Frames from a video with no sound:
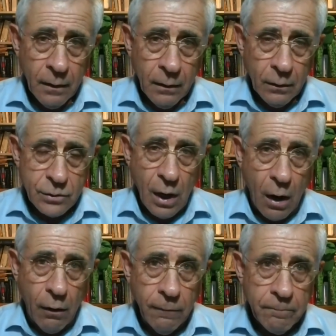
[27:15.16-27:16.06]

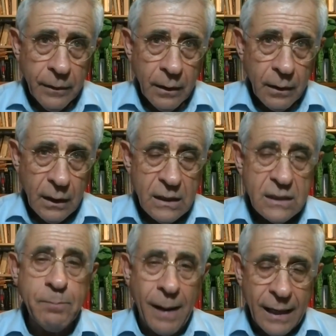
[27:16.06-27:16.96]
So, in
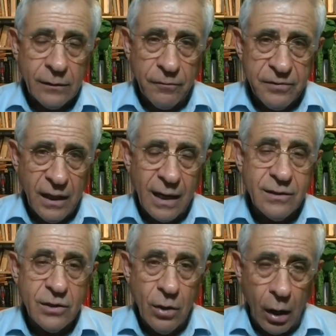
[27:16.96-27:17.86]
spite of their
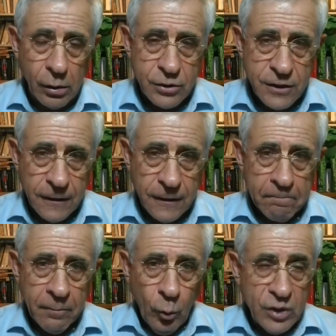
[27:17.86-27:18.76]
ideology,
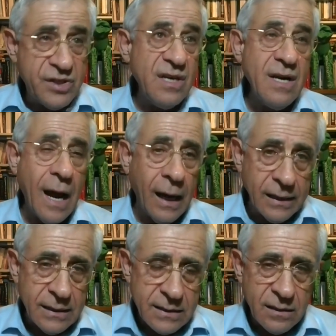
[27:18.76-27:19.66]
which
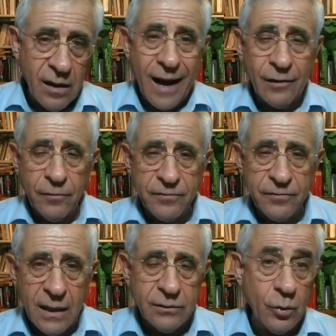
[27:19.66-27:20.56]
denies the right of the
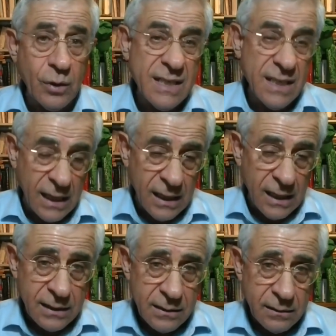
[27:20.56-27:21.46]
country to
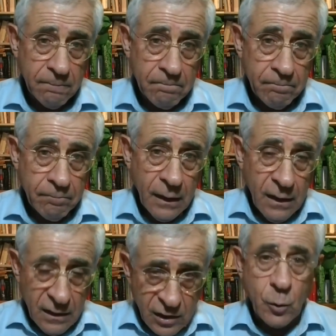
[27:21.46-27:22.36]
exist,
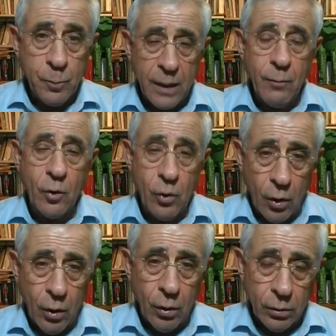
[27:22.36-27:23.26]
the Supreme
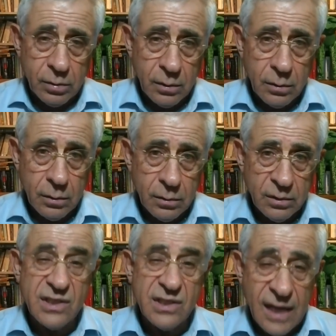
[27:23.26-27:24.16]
Court
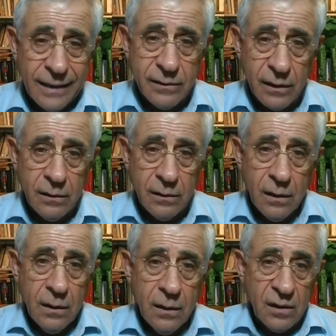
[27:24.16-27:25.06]
decided
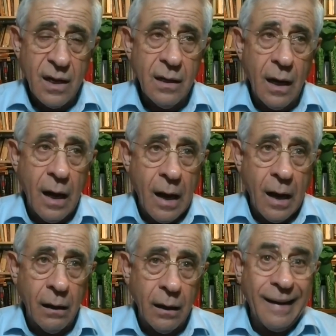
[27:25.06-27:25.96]
that they
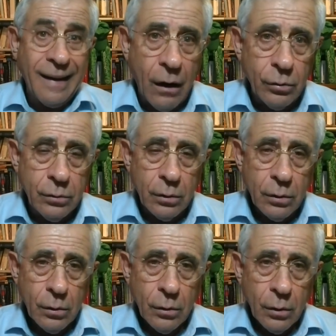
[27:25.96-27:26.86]
are allowed
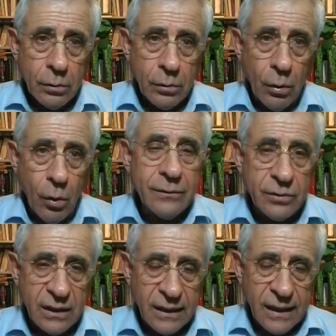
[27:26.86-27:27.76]
to run to
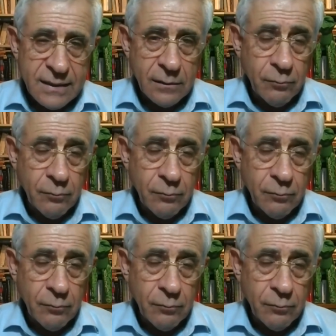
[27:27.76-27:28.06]
the Knesset.